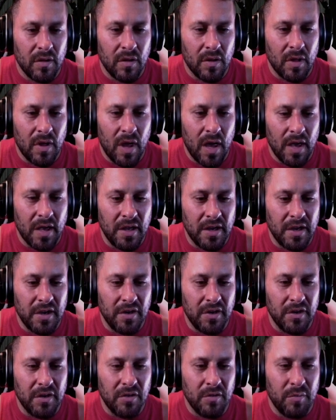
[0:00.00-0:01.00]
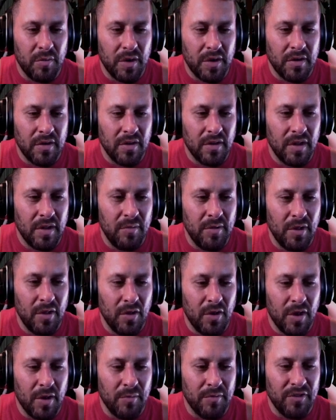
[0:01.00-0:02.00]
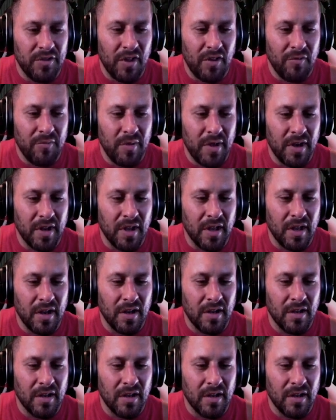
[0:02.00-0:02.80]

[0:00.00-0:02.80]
I could hear you, but leave me alone. I'm self-medicating.